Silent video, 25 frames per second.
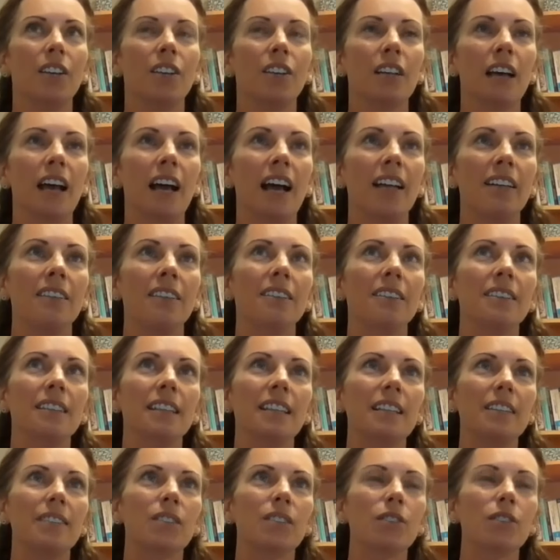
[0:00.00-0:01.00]
And
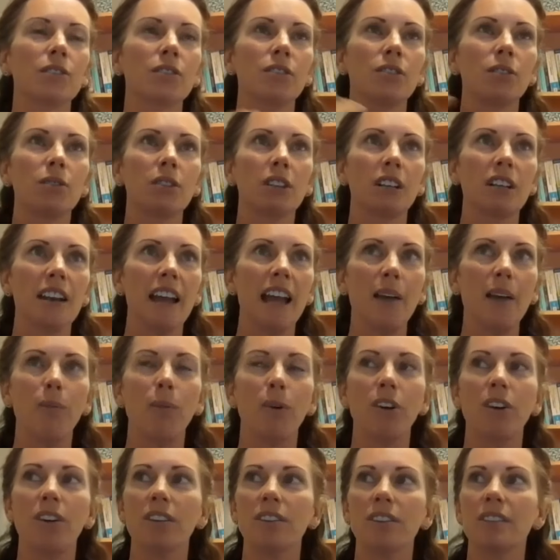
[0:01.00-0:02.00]
it's also the
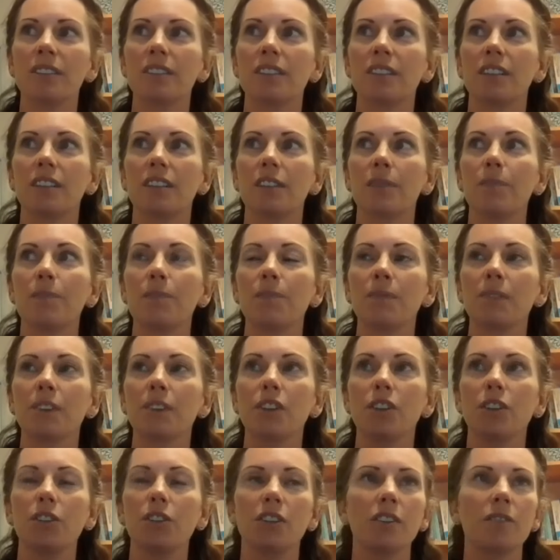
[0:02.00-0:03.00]
networks, the
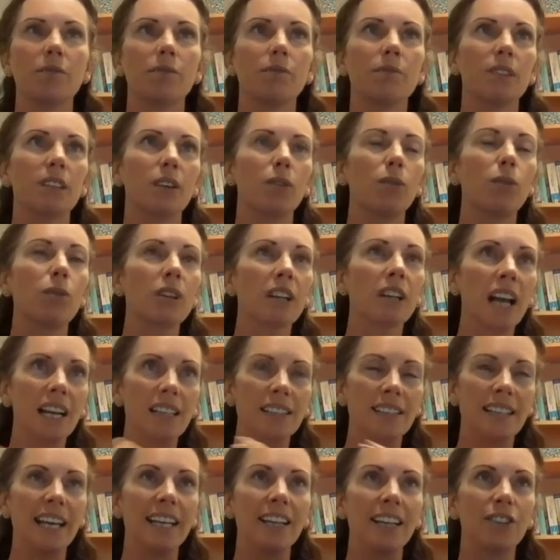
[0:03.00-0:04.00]

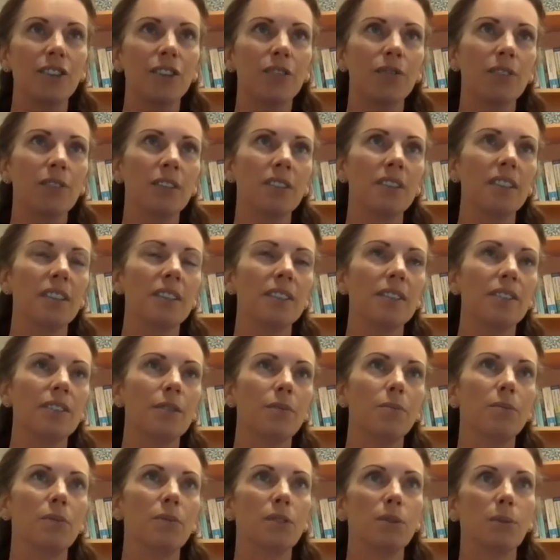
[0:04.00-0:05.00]
organization of the
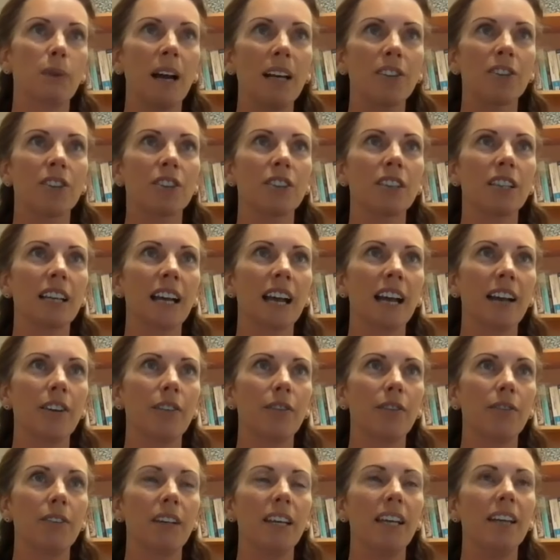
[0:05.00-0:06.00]
system to actually kind
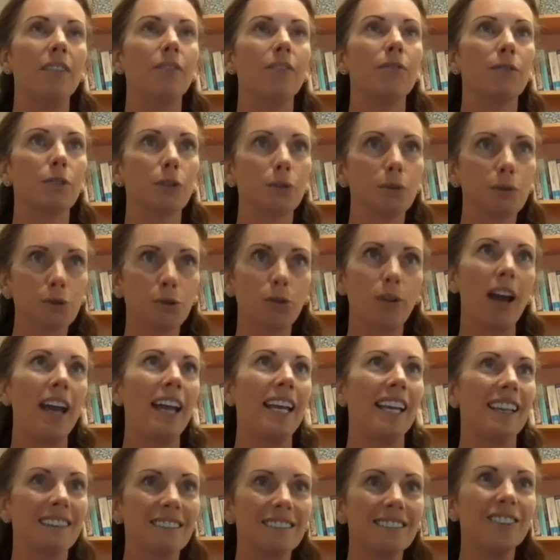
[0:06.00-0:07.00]
of
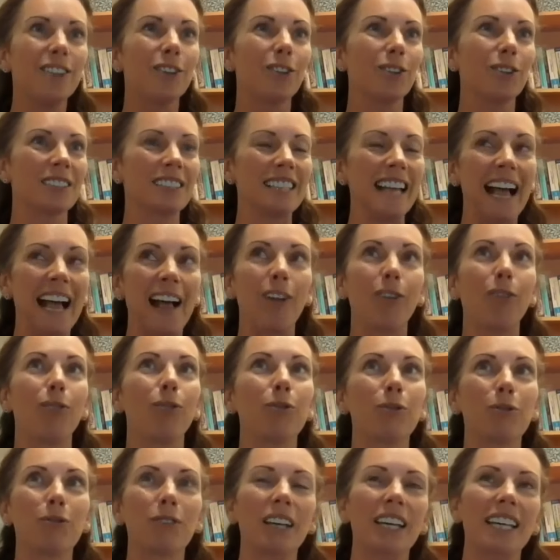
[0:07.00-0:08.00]
infiltrate
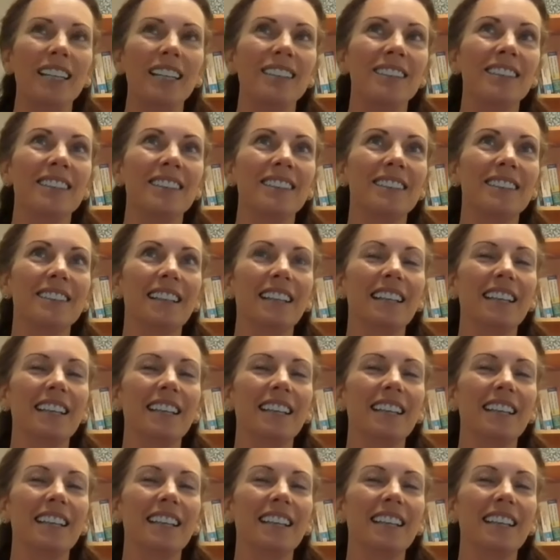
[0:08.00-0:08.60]
yourself is